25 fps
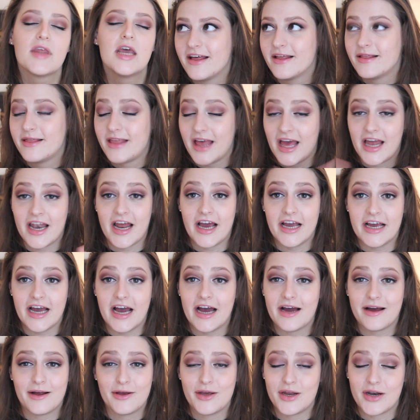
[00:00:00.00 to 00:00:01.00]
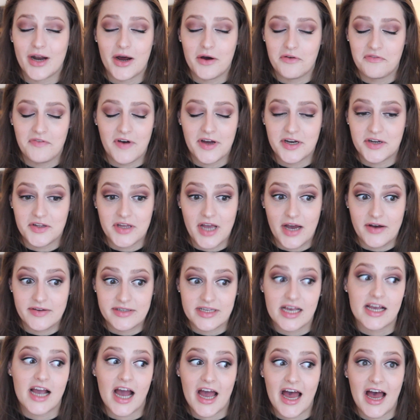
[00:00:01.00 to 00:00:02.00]
Then I you know, finally I was
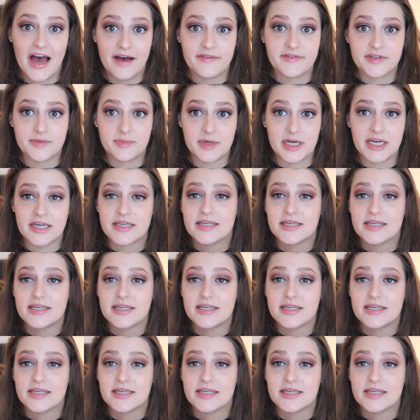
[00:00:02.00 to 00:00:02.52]
like, I have to pee.